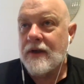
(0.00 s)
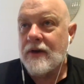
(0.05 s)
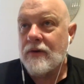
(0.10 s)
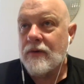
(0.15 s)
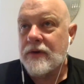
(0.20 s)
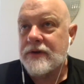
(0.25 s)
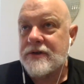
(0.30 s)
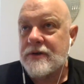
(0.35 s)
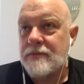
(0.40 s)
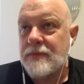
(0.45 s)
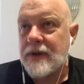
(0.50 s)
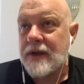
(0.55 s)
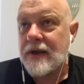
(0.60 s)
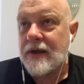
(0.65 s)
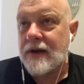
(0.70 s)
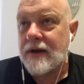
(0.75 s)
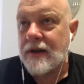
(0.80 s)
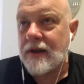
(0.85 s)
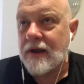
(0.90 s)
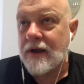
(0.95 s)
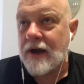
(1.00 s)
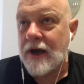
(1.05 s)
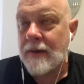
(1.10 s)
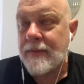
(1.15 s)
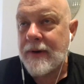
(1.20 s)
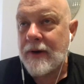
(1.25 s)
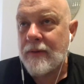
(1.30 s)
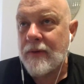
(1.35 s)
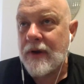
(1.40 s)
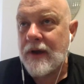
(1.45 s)
which would be kind of the
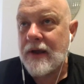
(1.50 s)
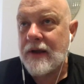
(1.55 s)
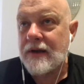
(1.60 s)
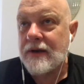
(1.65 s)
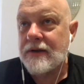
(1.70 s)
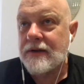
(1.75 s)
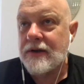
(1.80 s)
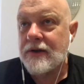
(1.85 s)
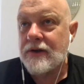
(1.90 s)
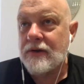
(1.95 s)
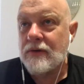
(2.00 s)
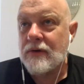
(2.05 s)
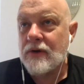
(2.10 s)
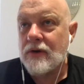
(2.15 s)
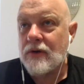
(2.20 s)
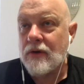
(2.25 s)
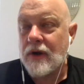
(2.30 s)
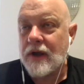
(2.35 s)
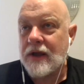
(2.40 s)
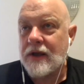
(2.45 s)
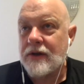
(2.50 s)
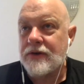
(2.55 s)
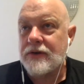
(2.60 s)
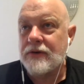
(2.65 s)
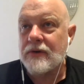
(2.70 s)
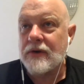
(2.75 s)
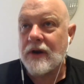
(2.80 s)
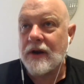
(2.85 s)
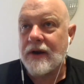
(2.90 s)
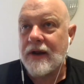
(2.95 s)
cop-out way to do it, or I could
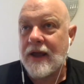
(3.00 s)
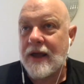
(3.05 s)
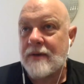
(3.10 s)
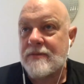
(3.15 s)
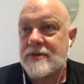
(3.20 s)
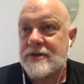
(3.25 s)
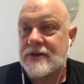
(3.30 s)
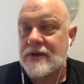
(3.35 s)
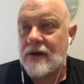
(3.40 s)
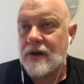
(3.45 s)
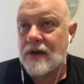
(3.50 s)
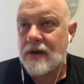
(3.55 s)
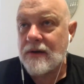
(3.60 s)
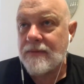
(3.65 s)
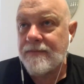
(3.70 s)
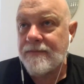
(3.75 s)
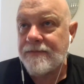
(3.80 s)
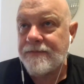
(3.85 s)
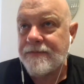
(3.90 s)
do it on Amazon.